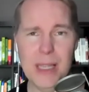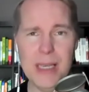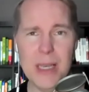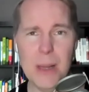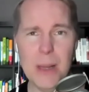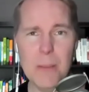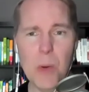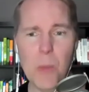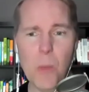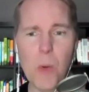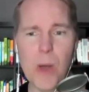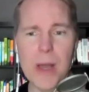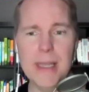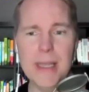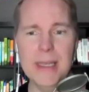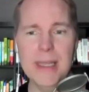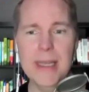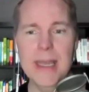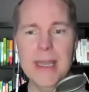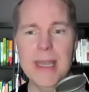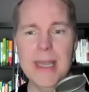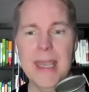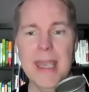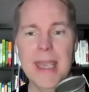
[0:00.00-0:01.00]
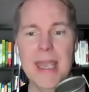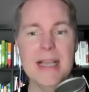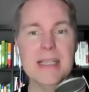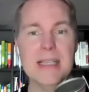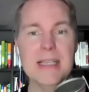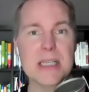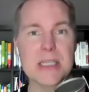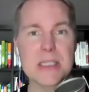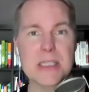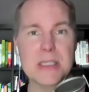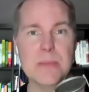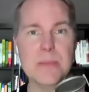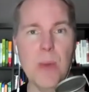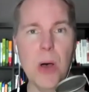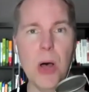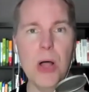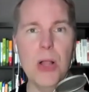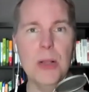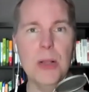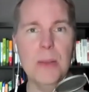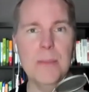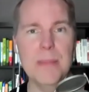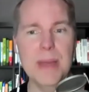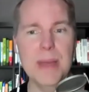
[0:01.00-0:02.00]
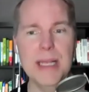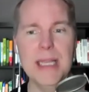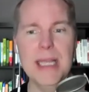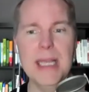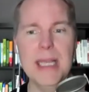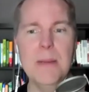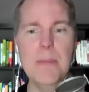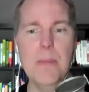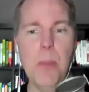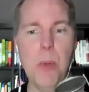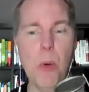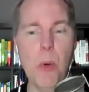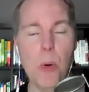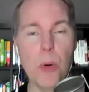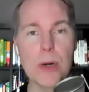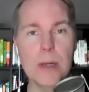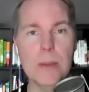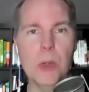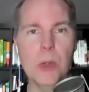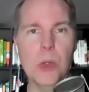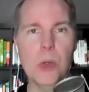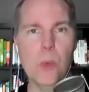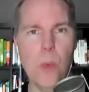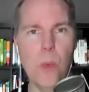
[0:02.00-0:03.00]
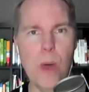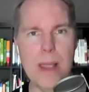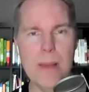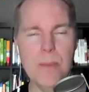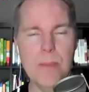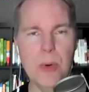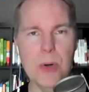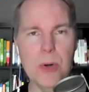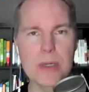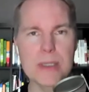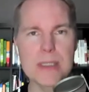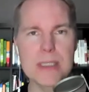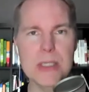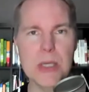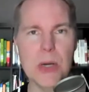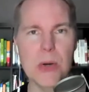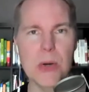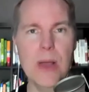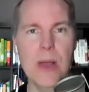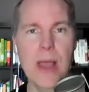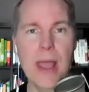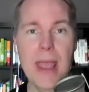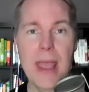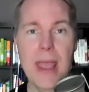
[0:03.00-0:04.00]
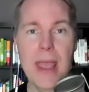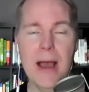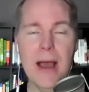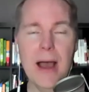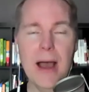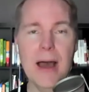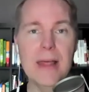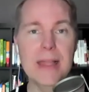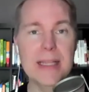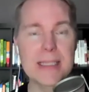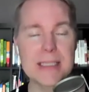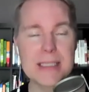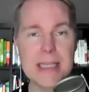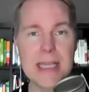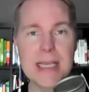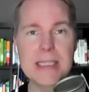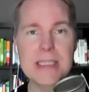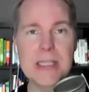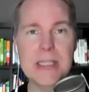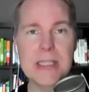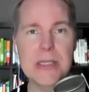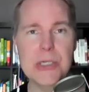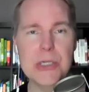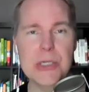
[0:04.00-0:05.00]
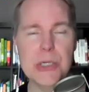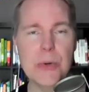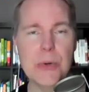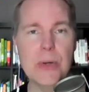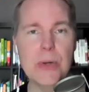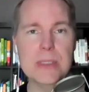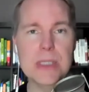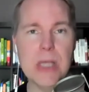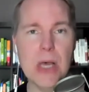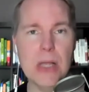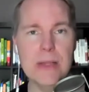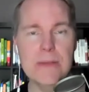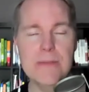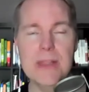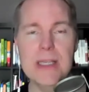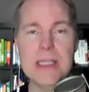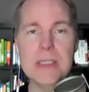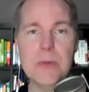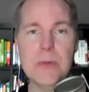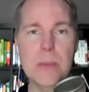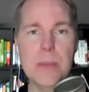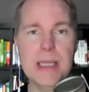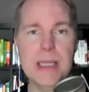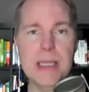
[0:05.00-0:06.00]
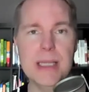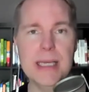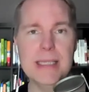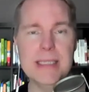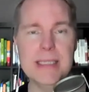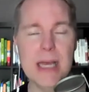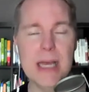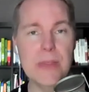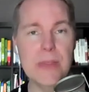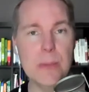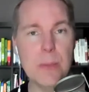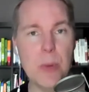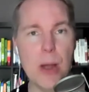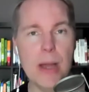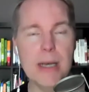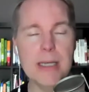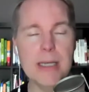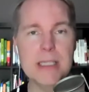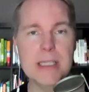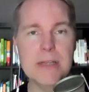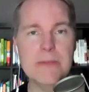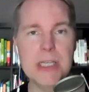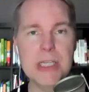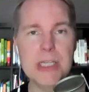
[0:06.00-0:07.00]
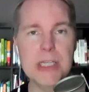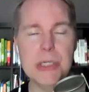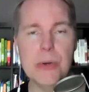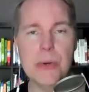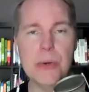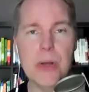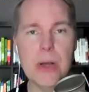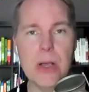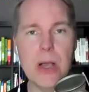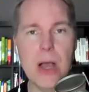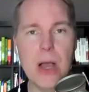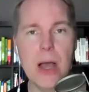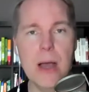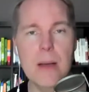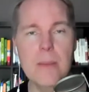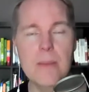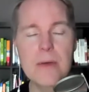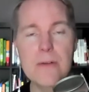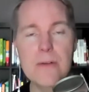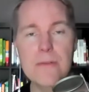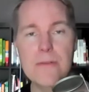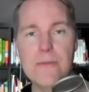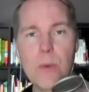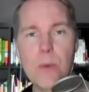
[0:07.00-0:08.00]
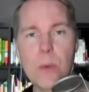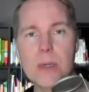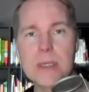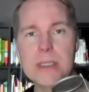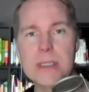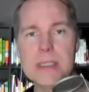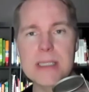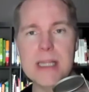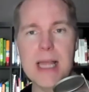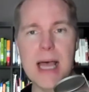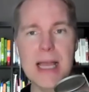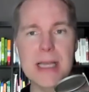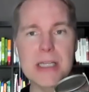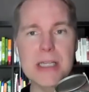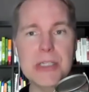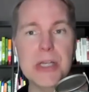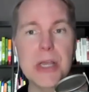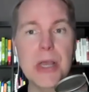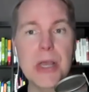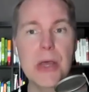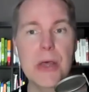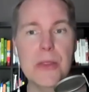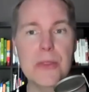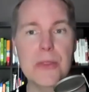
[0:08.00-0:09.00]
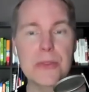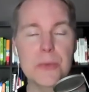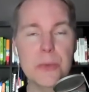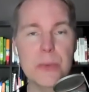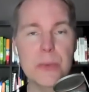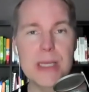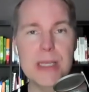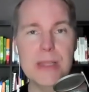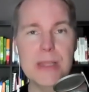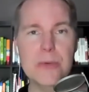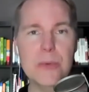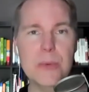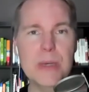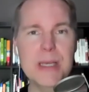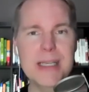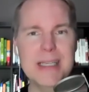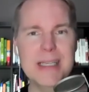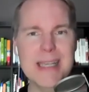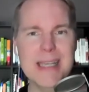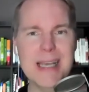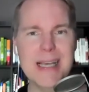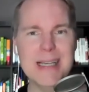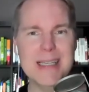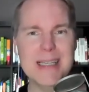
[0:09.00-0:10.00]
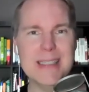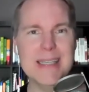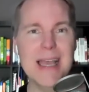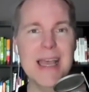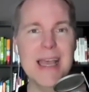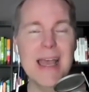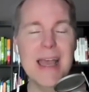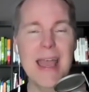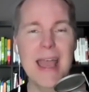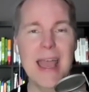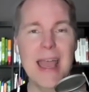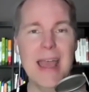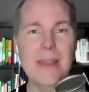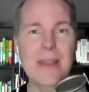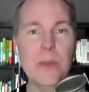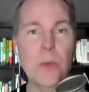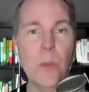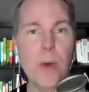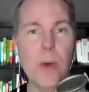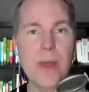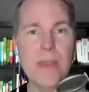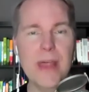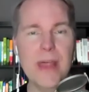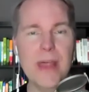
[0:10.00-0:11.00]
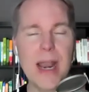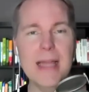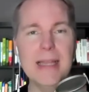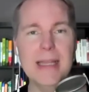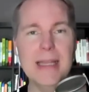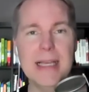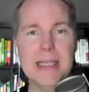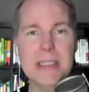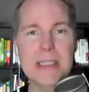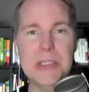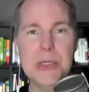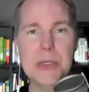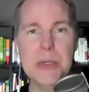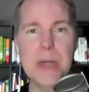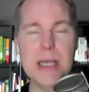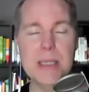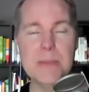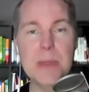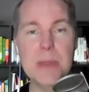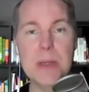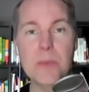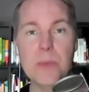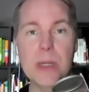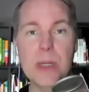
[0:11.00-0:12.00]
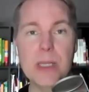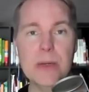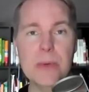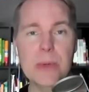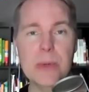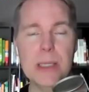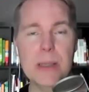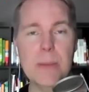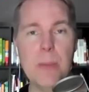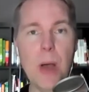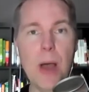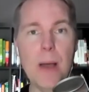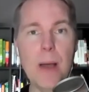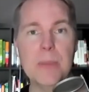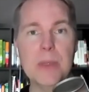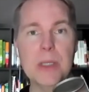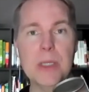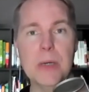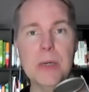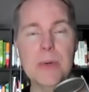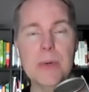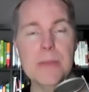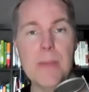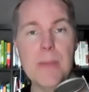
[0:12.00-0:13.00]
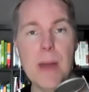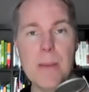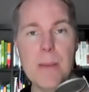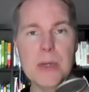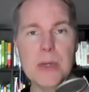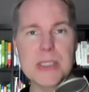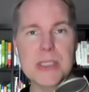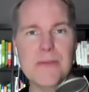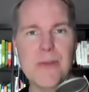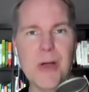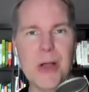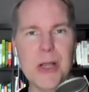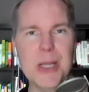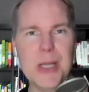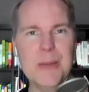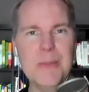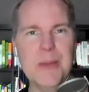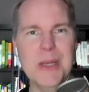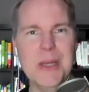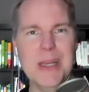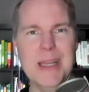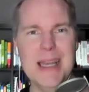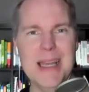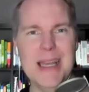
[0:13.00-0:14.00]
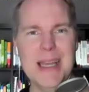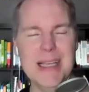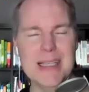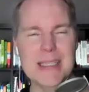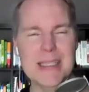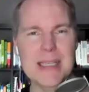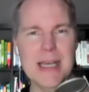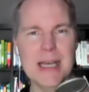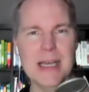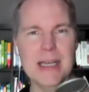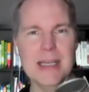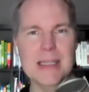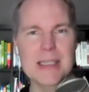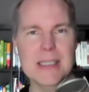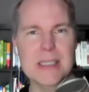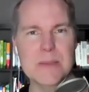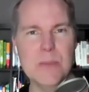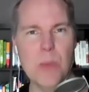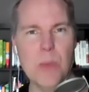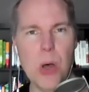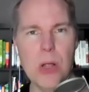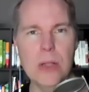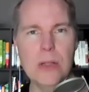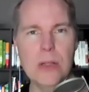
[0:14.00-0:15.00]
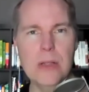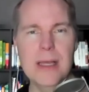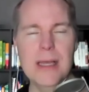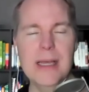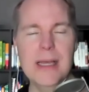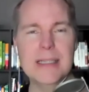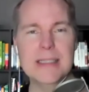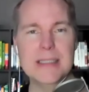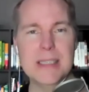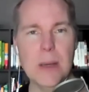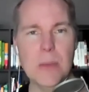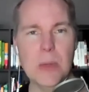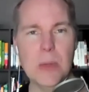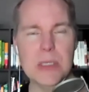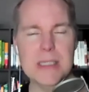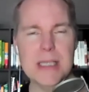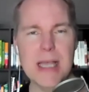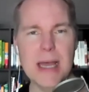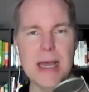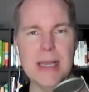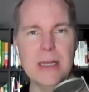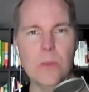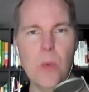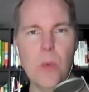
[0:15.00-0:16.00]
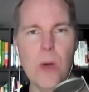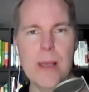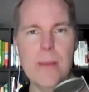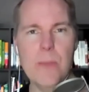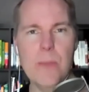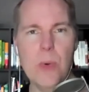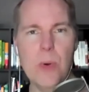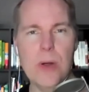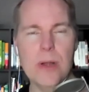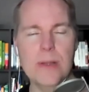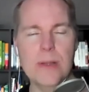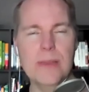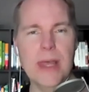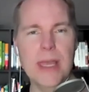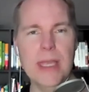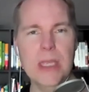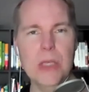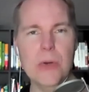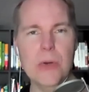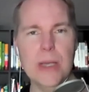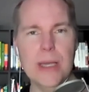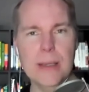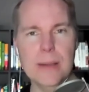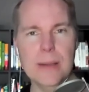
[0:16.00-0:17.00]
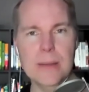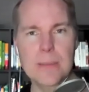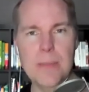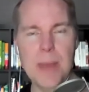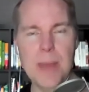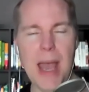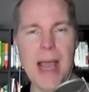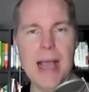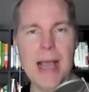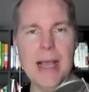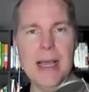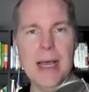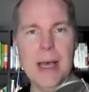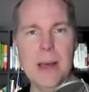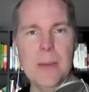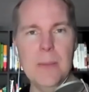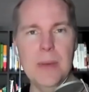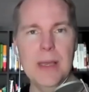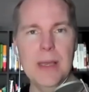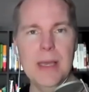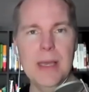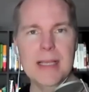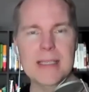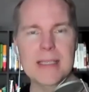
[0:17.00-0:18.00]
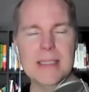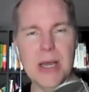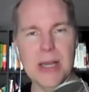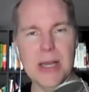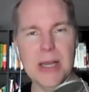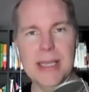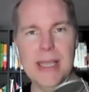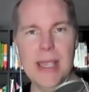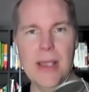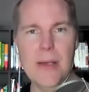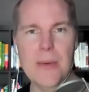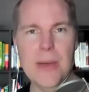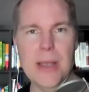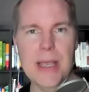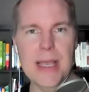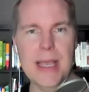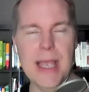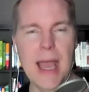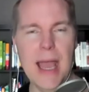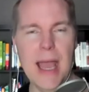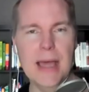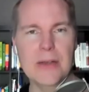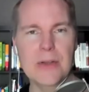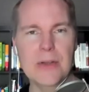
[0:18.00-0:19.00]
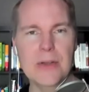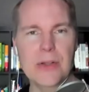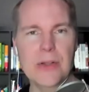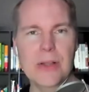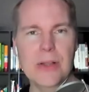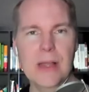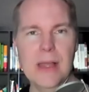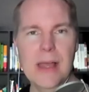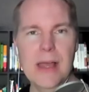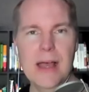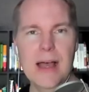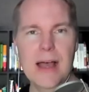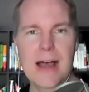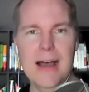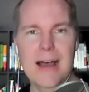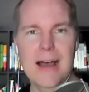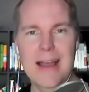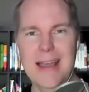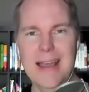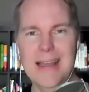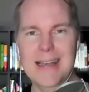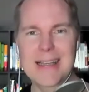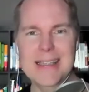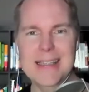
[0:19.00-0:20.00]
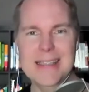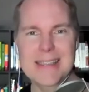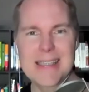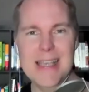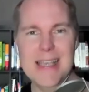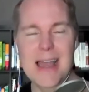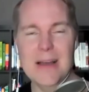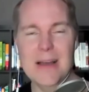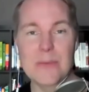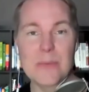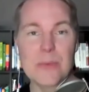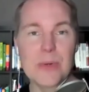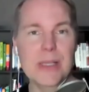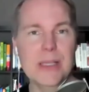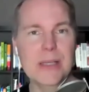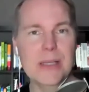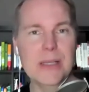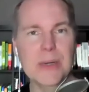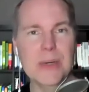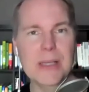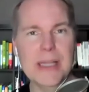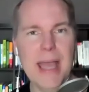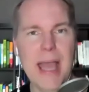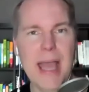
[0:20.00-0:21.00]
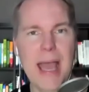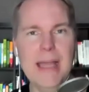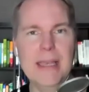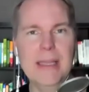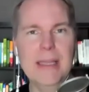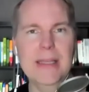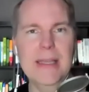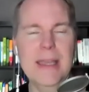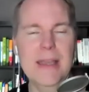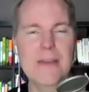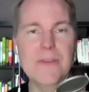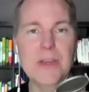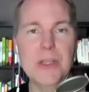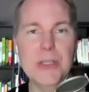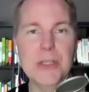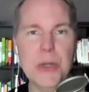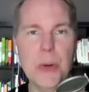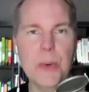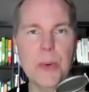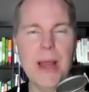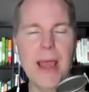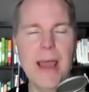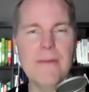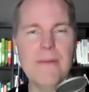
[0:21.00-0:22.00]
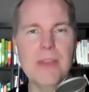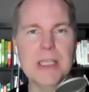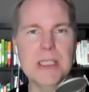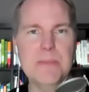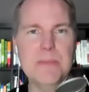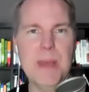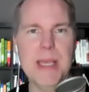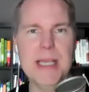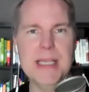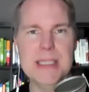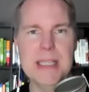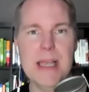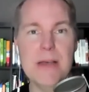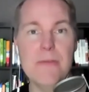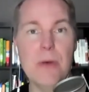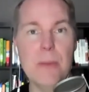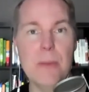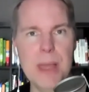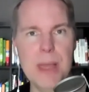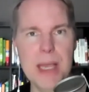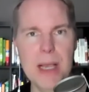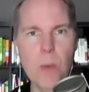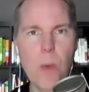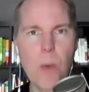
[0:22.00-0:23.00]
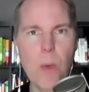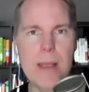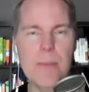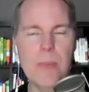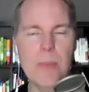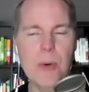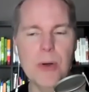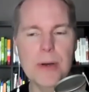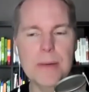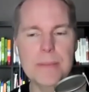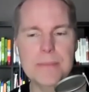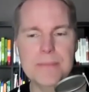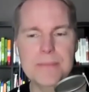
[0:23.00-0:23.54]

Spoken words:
Number 1 is a small mini portable whiteboard. So it's linked to the show notes. All of these will be linked at theproductivityshow.com/336. And the one that I linked to has been really popular with members of our community. It's a small double-sided whiteboard that you can pack up. It's got a carrying handle, and it's, really handy if you don't have the space to have a big whiteboard.